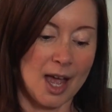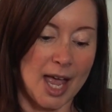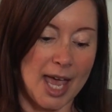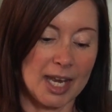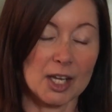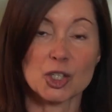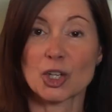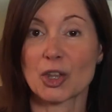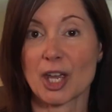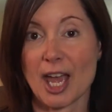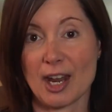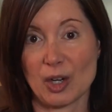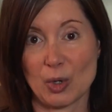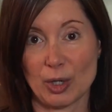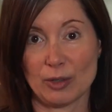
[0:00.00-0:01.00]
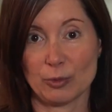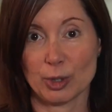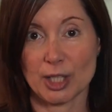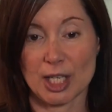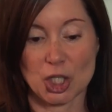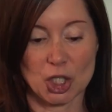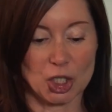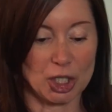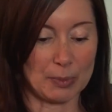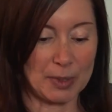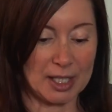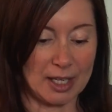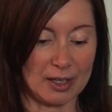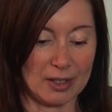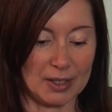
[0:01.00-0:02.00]
And under the category of relationship
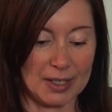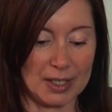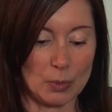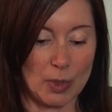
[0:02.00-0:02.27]
skills,